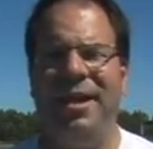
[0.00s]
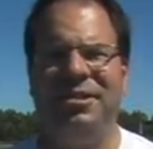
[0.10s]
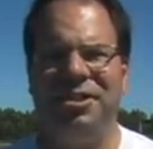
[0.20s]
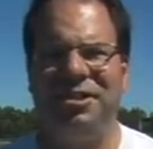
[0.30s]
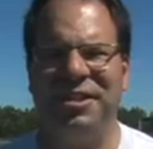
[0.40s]

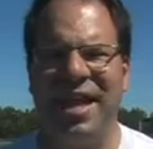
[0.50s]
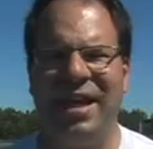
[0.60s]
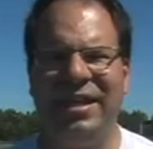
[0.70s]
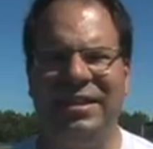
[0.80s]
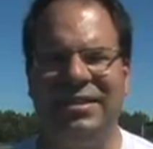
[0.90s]
It's just
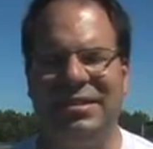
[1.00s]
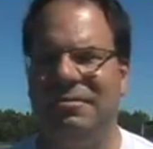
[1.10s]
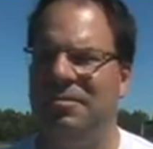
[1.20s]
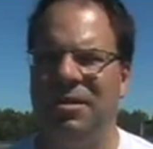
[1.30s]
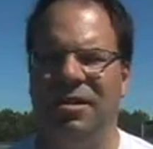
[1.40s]
that
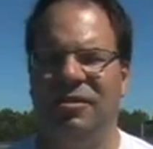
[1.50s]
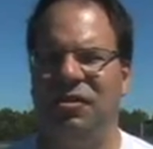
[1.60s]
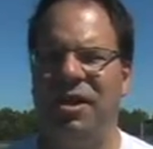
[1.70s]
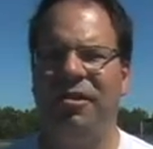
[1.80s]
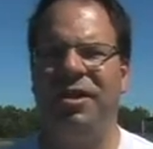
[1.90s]
easy.
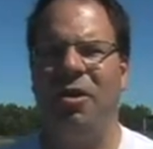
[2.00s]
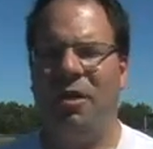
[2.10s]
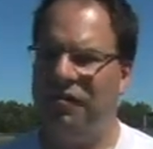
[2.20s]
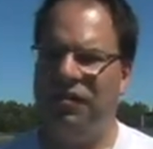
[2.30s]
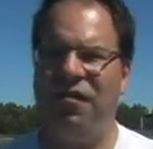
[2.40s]
So there you
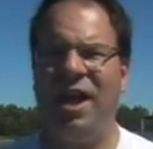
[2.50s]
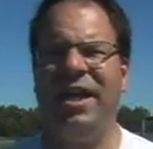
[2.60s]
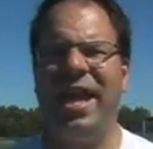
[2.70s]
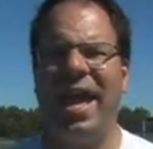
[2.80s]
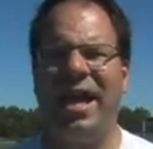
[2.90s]
go. If you
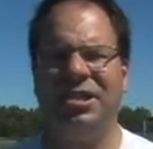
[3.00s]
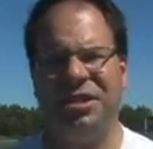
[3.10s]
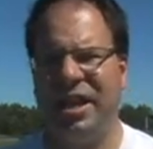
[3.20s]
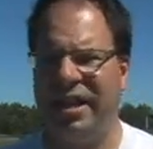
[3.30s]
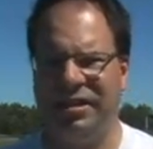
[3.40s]
find a
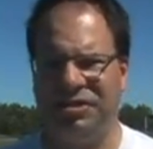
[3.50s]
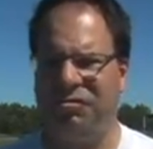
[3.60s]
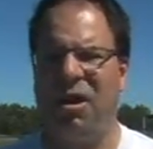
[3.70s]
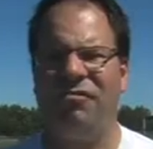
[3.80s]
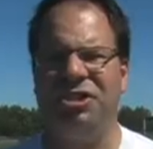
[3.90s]
cache and it's
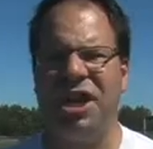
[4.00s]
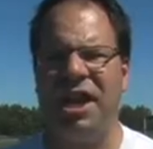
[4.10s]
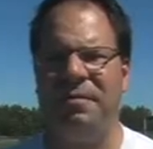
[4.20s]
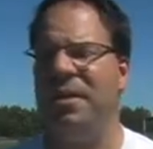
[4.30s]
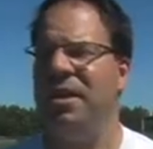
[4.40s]
in rough
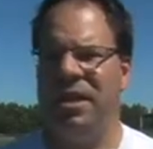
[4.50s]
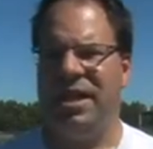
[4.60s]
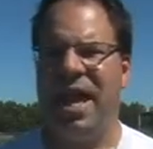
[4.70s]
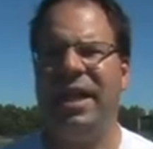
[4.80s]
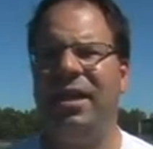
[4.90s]
shape,
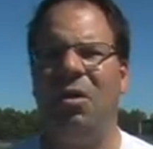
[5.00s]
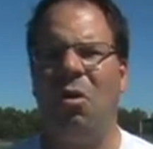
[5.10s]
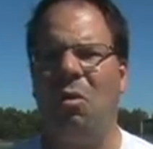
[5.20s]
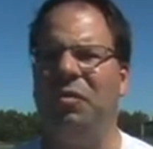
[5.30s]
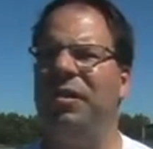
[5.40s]
you can't get a
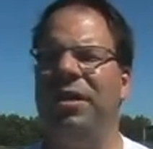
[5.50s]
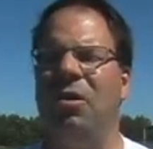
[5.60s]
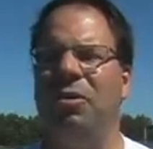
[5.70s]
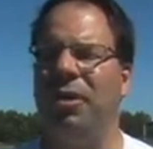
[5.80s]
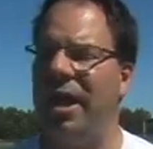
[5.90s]
hold of the
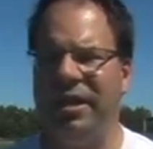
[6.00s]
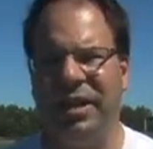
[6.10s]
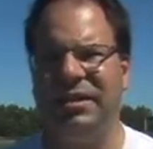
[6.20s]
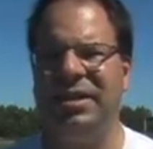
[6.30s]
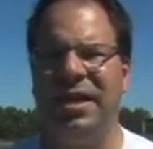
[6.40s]
owner, and you'd
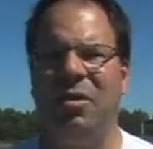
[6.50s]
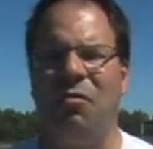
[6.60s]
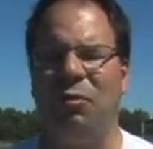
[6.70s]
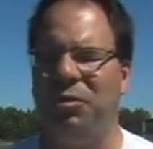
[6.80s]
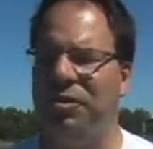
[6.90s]
like to take it
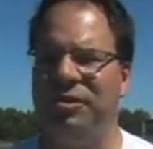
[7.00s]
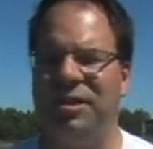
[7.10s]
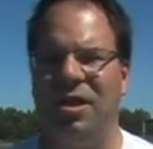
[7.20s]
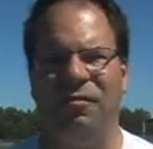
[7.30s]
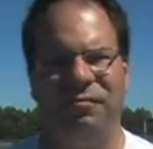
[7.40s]
over with
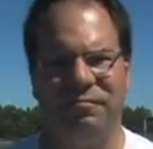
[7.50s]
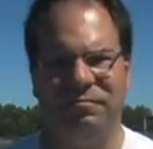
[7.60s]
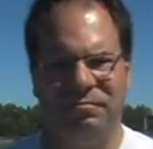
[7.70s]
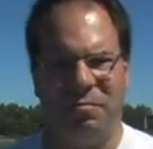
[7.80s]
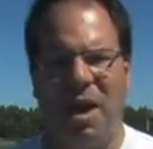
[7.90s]
yourself,
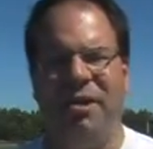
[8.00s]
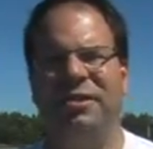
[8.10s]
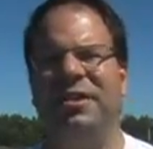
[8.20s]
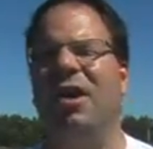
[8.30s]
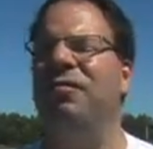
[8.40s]
by
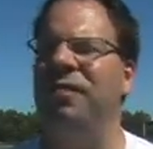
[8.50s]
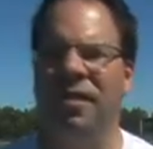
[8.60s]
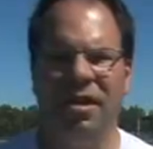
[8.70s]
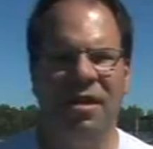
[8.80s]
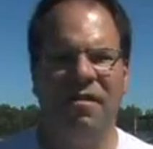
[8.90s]
yourself,
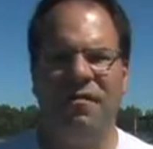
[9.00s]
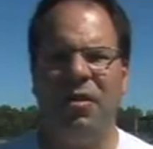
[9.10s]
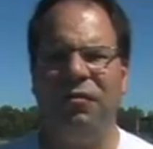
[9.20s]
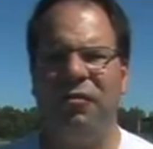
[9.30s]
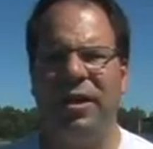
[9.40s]

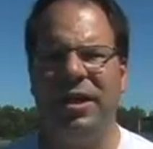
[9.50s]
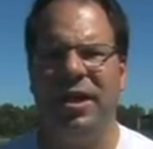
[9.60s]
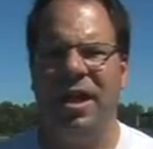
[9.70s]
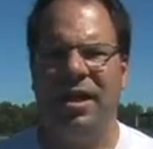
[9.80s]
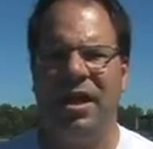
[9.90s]
feel
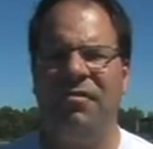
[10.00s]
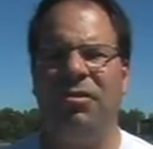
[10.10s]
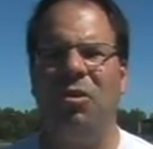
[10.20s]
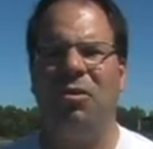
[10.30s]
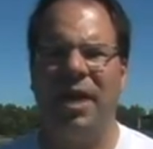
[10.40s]
free, give
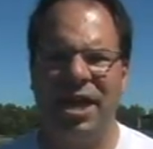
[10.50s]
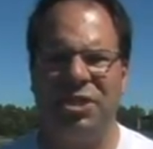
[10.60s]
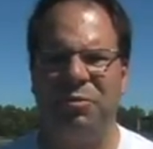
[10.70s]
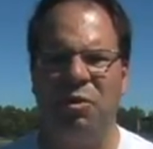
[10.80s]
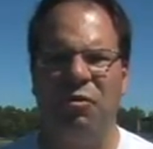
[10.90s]
your local
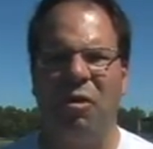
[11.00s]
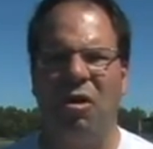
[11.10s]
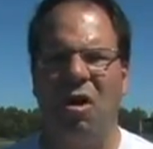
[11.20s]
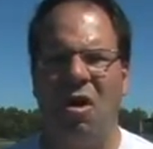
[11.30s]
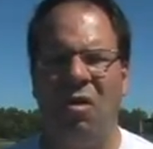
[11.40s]
cache approver
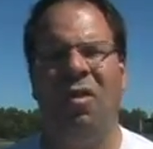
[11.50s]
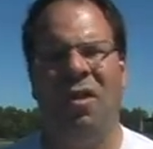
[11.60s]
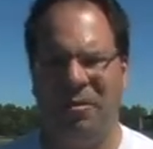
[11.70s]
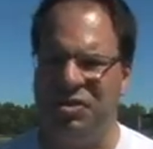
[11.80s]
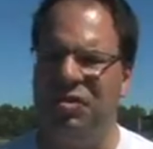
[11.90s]
a call.
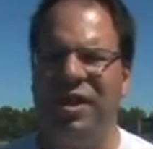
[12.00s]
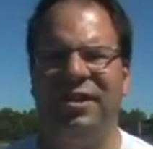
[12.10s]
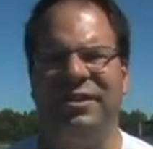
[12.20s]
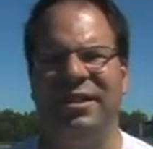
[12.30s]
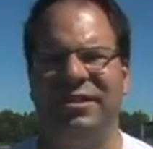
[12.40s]
I'm sure they
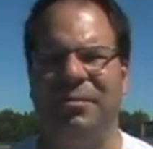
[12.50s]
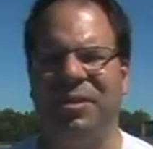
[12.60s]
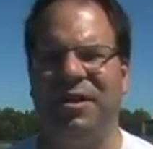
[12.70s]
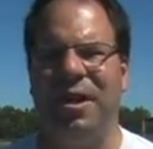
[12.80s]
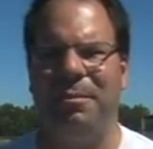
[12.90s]
can set
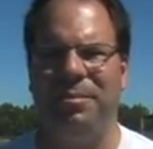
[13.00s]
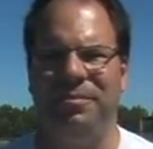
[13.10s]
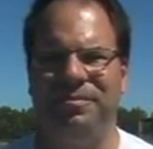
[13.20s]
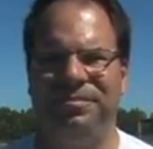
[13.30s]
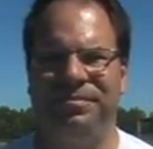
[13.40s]
something up.